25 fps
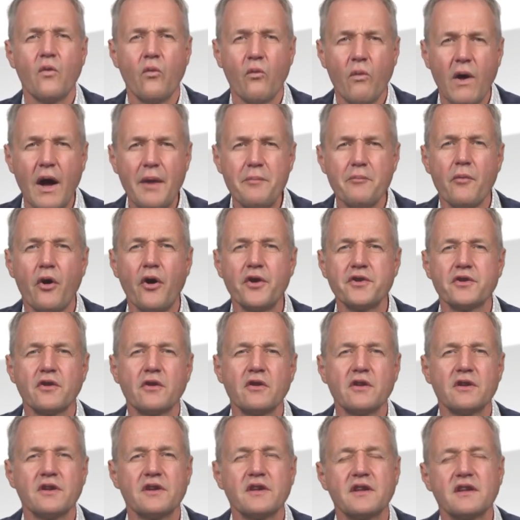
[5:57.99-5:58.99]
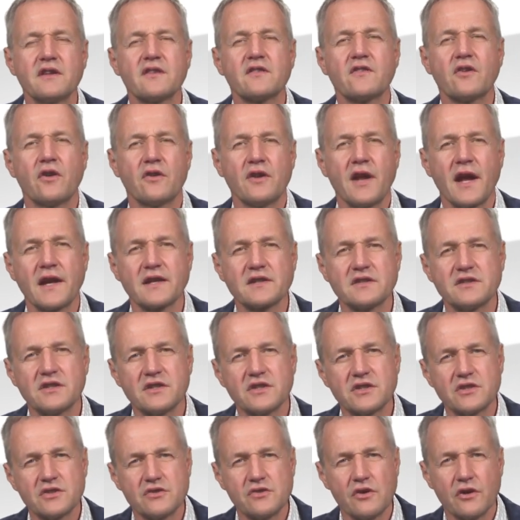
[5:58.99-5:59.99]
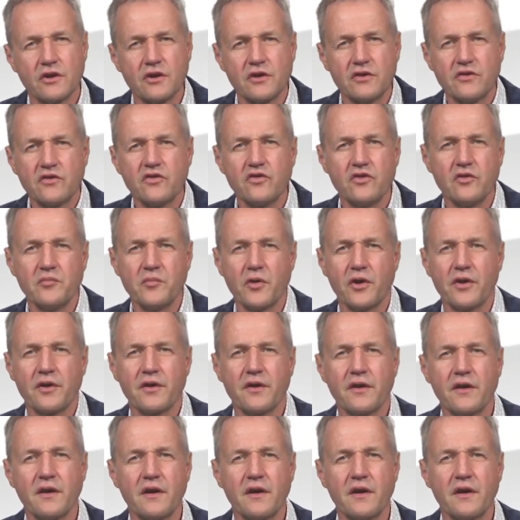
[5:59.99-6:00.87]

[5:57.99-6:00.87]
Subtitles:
one module is connected to a consumer.